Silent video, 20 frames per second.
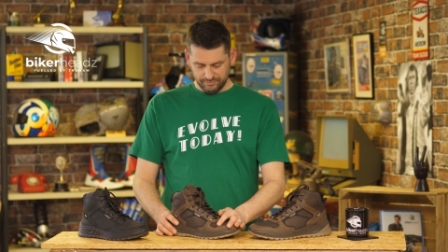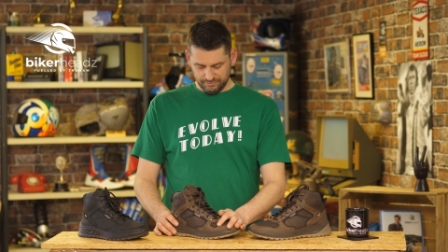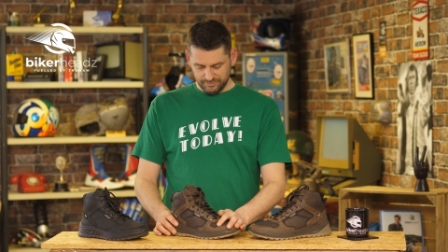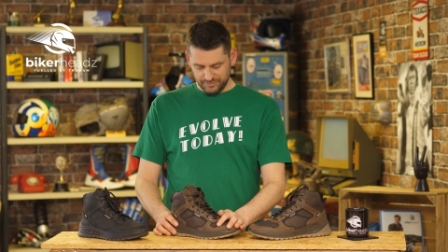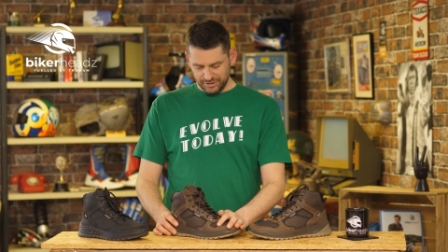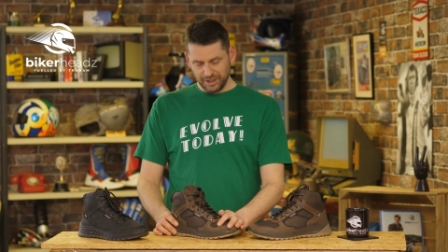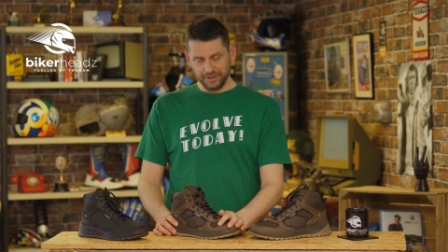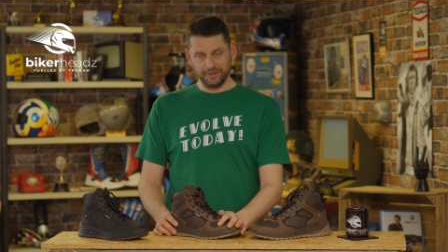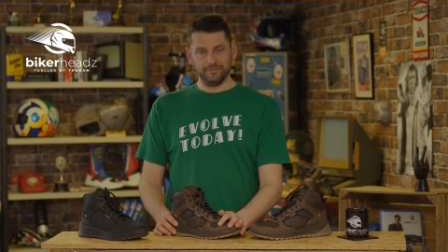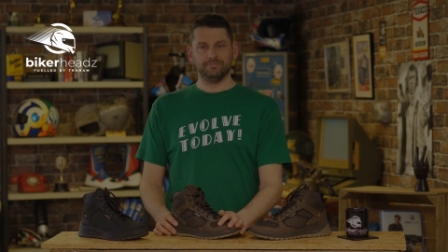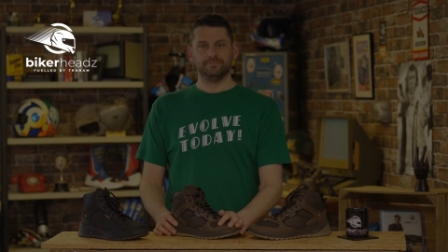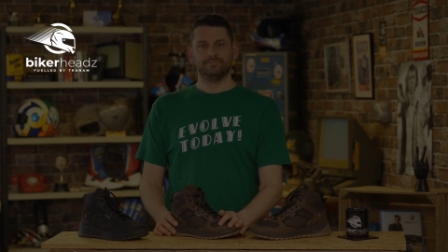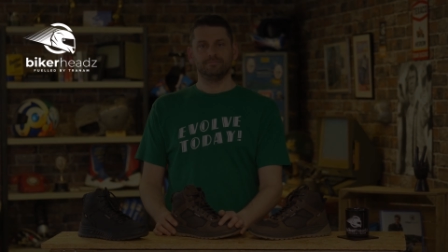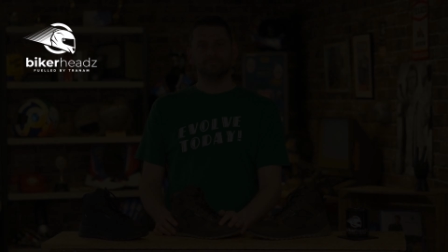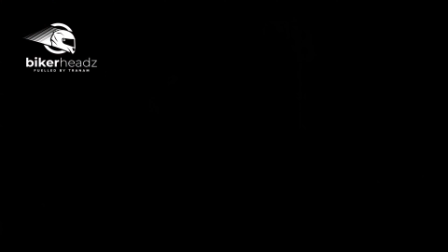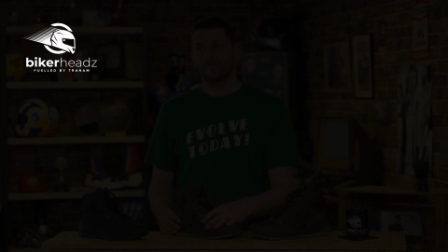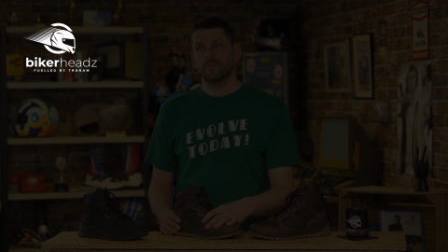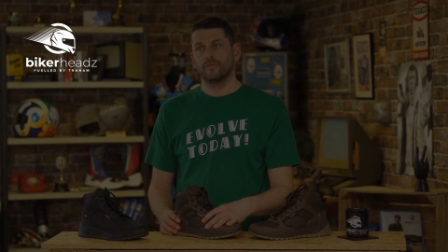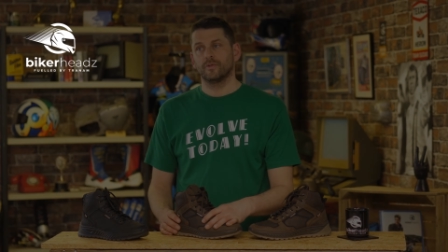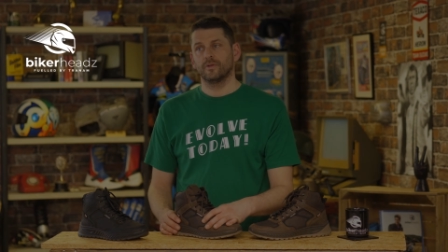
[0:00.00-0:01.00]
Done.
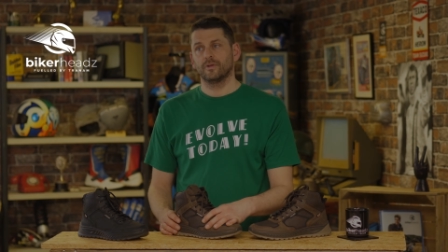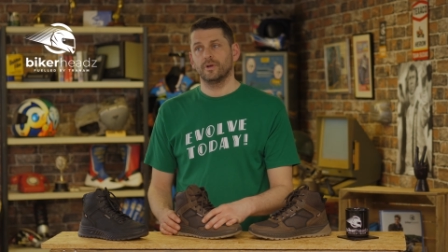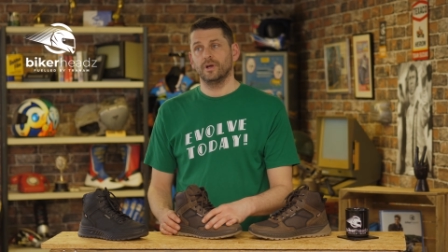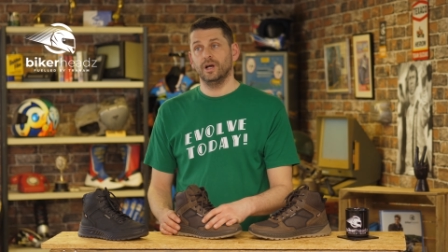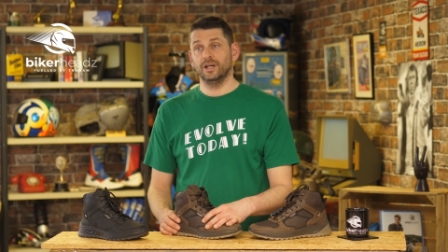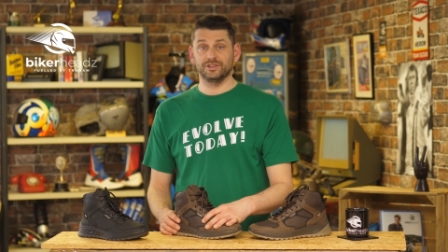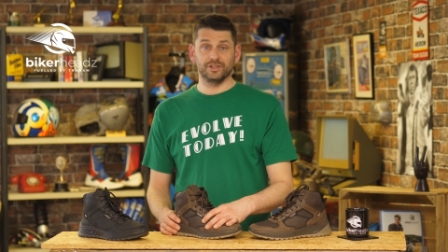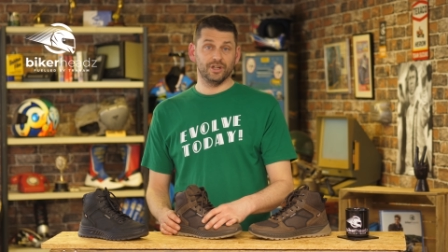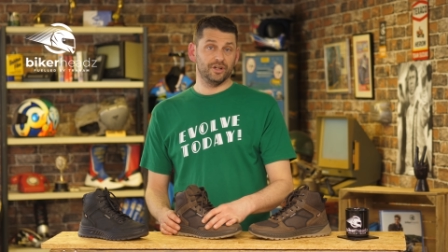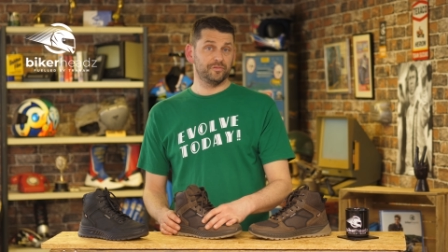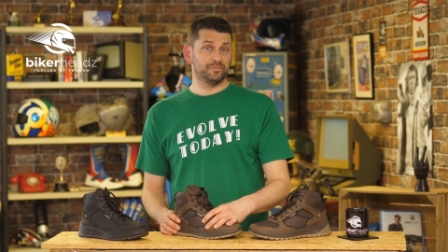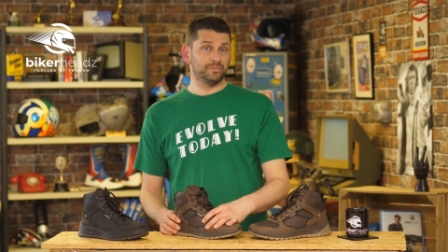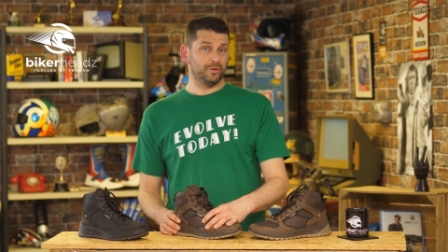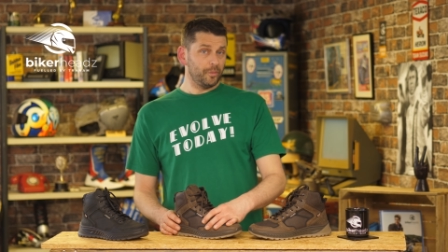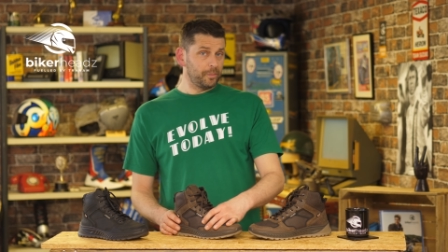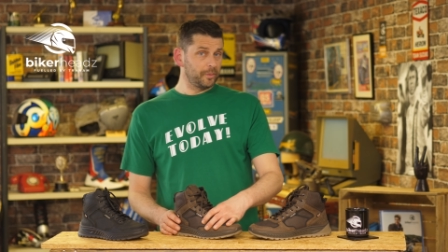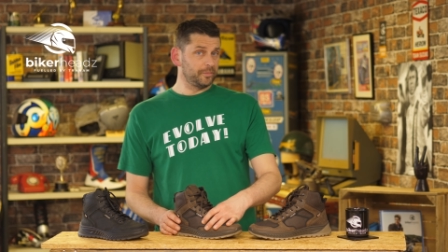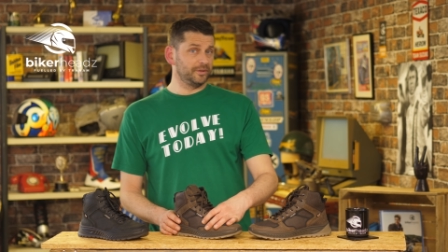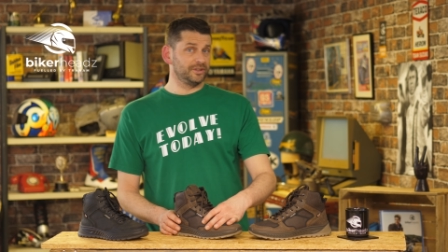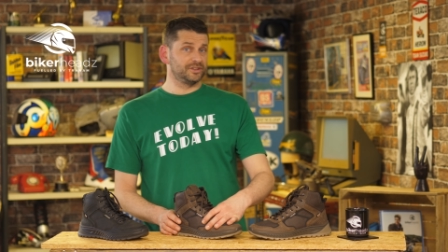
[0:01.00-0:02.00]
As I've
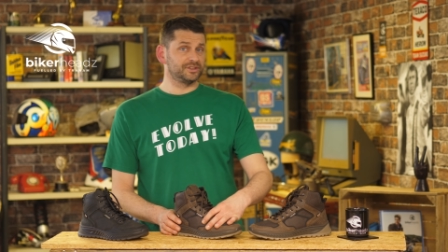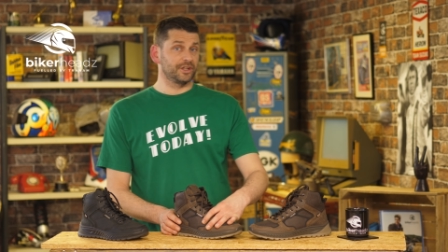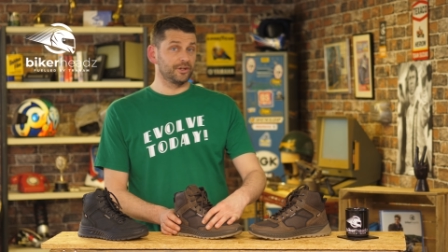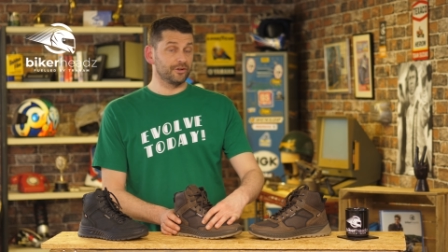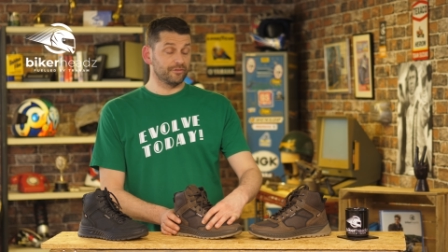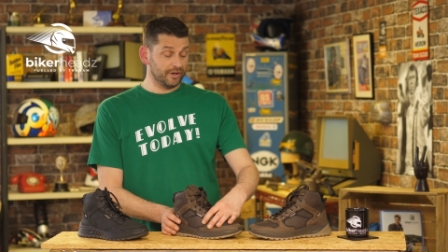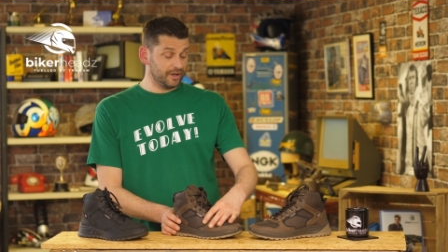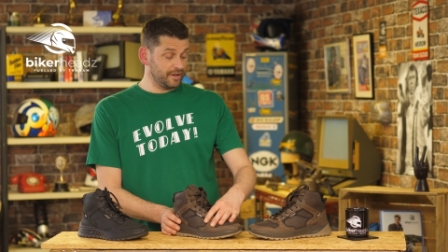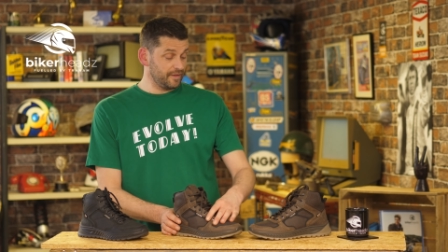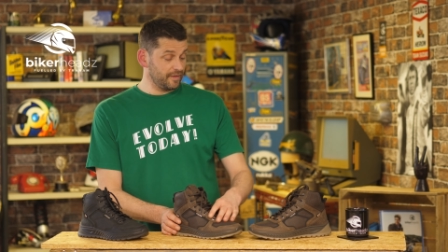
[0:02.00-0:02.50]
probably said already,